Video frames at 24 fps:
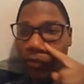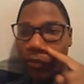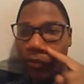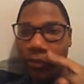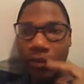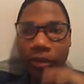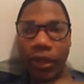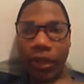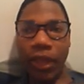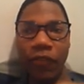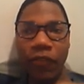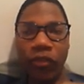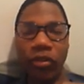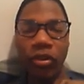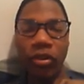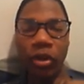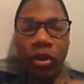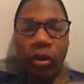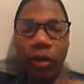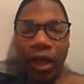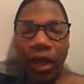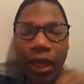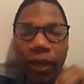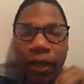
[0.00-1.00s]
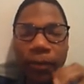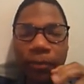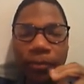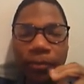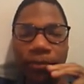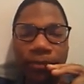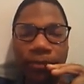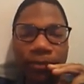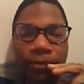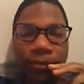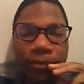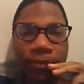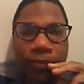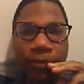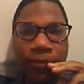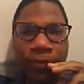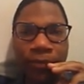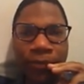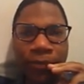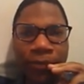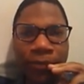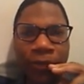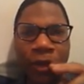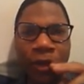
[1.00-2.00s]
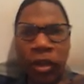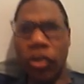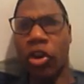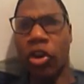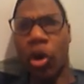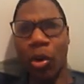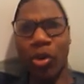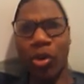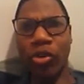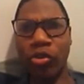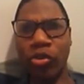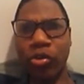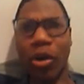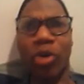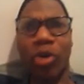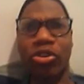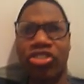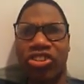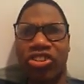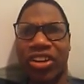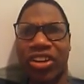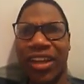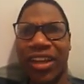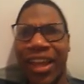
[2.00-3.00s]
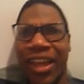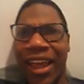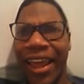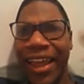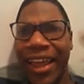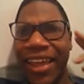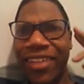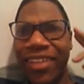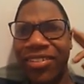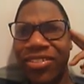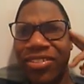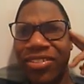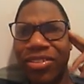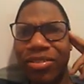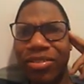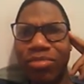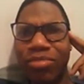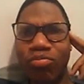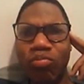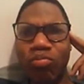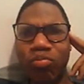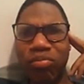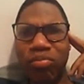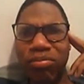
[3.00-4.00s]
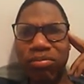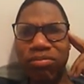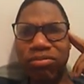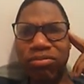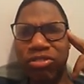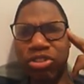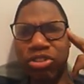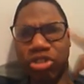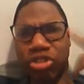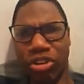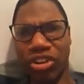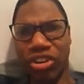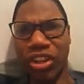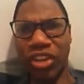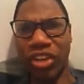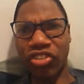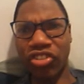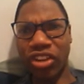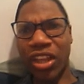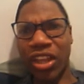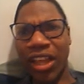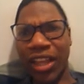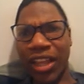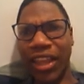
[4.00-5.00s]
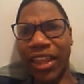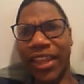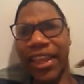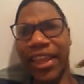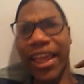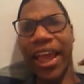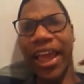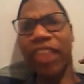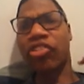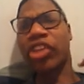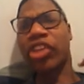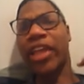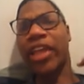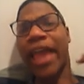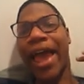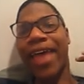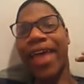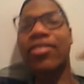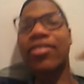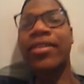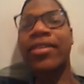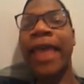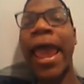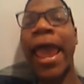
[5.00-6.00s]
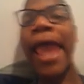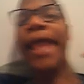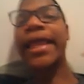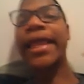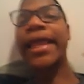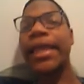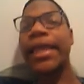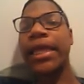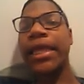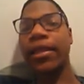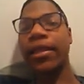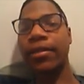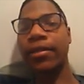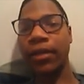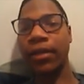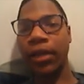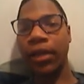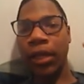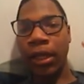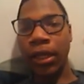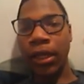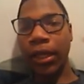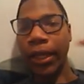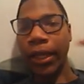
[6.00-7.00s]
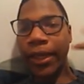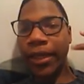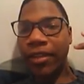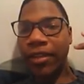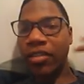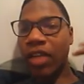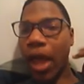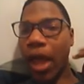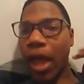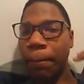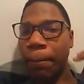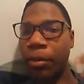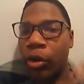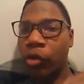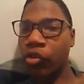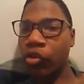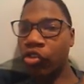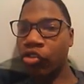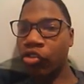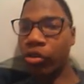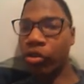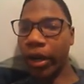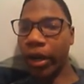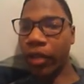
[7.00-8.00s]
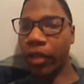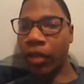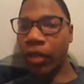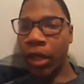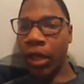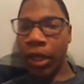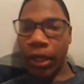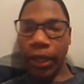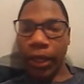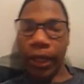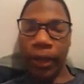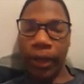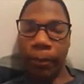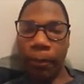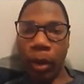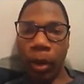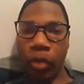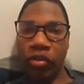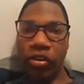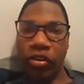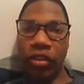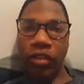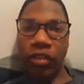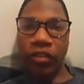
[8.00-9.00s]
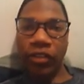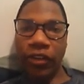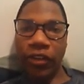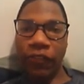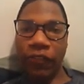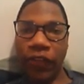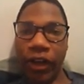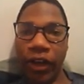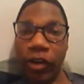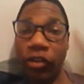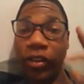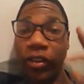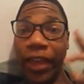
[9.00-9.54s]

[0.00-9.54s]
Even though, no, because Roshi, he's strategic. Like, he actually has techniques. Like, he's not pure strength like most of the Z fighters.